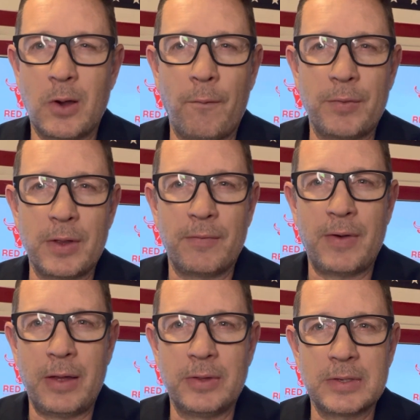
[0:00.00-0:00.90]
Hopefully you
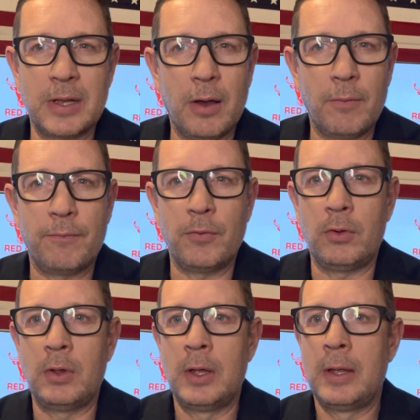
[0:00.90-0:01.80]
find this
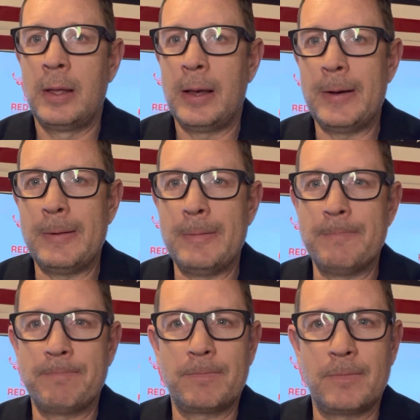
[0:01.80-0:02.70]
helpful.
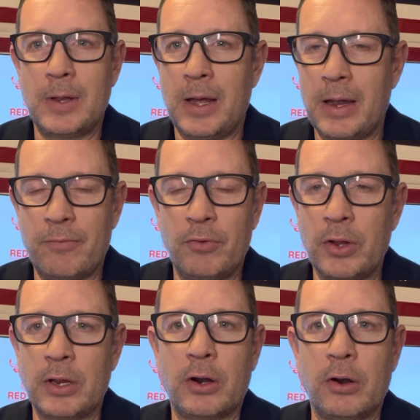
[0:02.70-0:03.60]
I
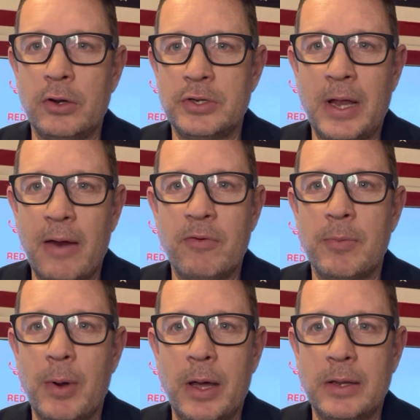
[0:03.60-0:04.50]
really encourage
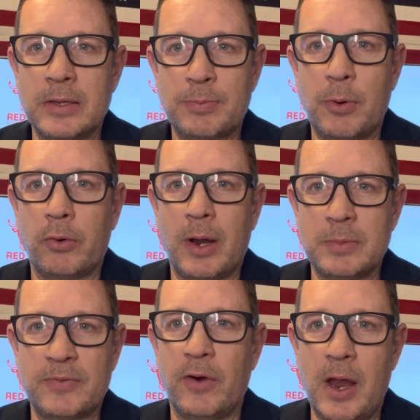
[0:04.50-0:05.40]
everybody. This
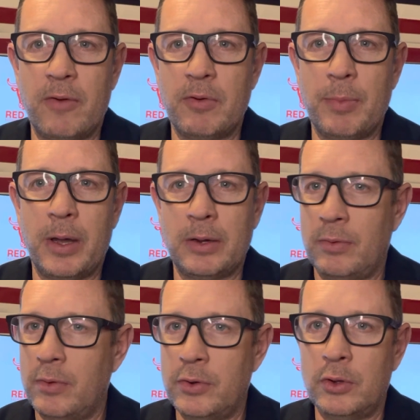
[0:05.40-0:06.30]
program's for everybody,
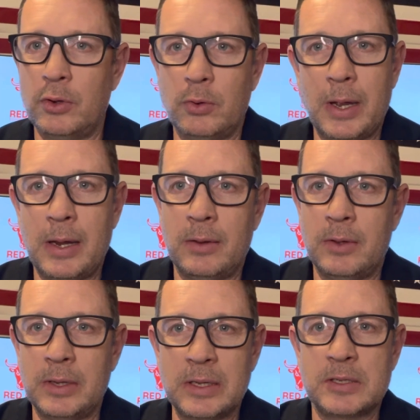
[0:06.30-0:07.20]
the new and
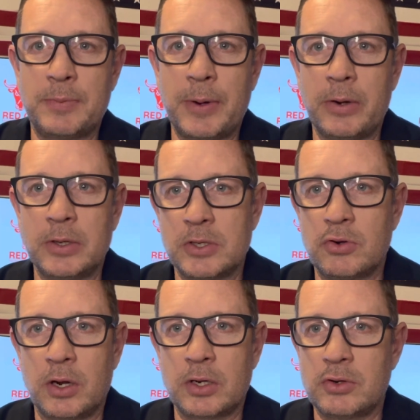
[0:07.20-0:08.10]
the experienced
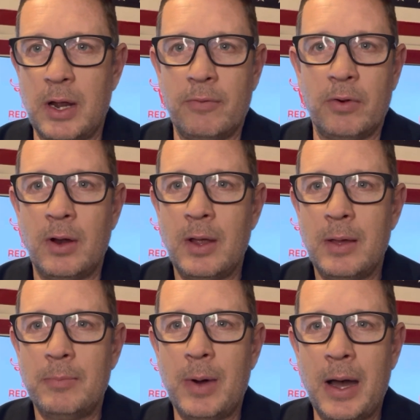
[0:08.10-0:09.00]
truck driver.
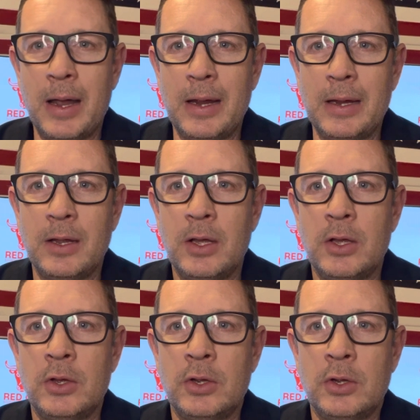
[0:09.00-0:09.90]

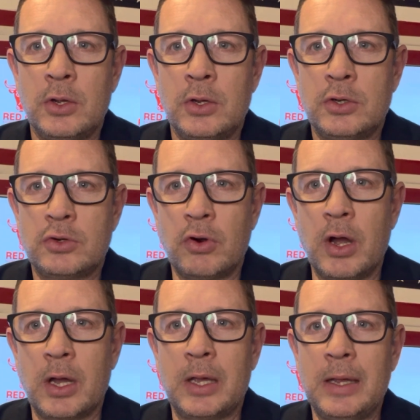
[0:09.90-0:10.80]

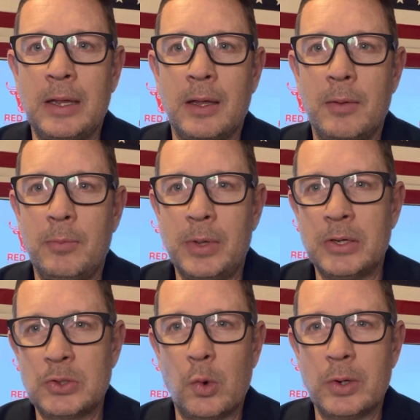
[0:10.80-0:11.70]

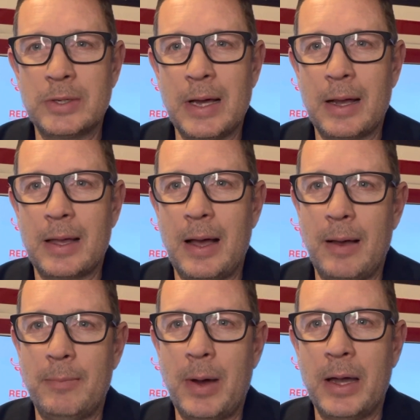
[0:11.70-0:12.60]

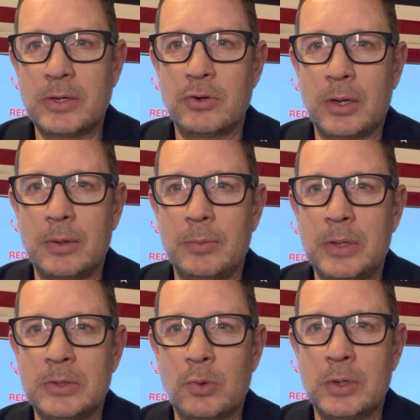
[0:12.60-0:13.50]
MyTruckingMentor.com,
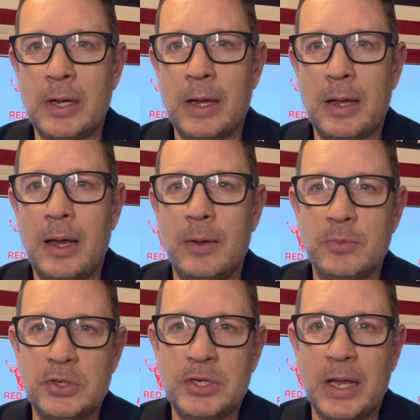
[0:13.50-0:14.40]
MyTruckingMentor.com.
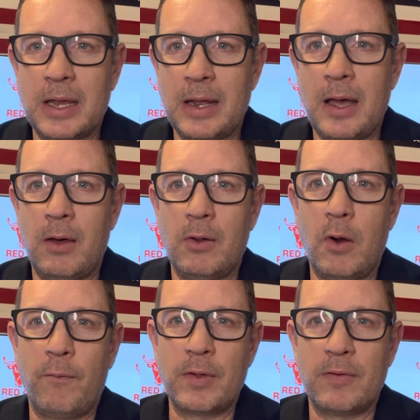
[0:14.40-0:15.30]
Check it out.
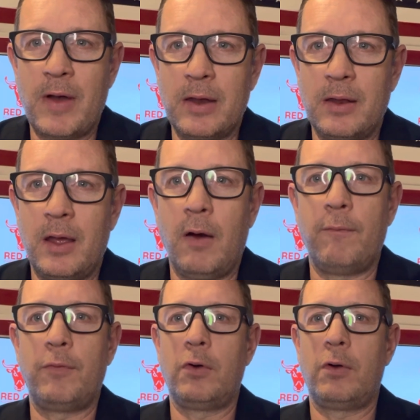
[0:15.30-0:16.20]
Hopefully you find it
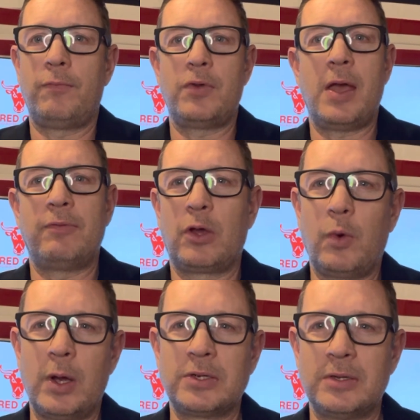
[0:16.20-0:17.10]
helpful. If you have any
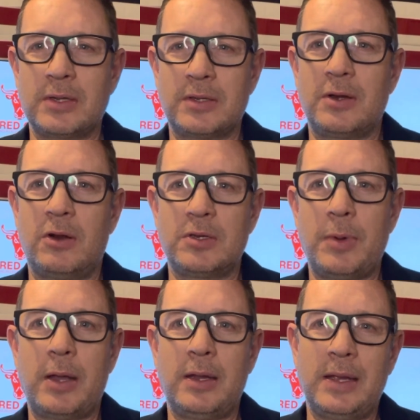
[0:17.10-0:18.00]
questions, concerns
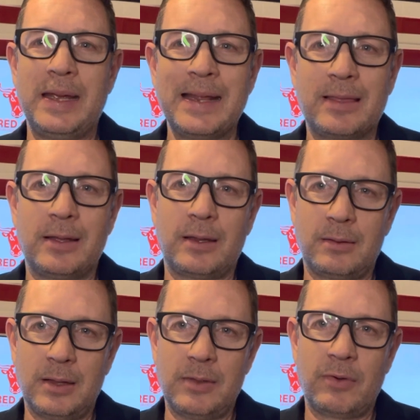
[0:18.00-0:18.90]
about anything,
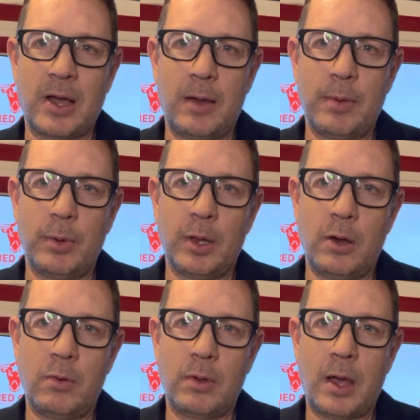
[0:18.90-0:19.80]
leave a comment
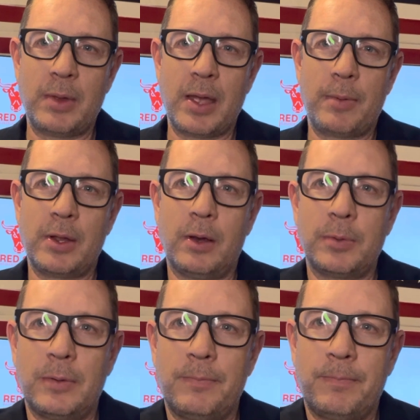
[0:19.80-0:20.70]
below. I'll be happy to help
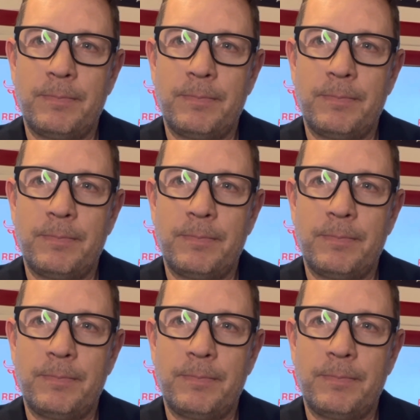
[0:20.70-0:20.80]
you.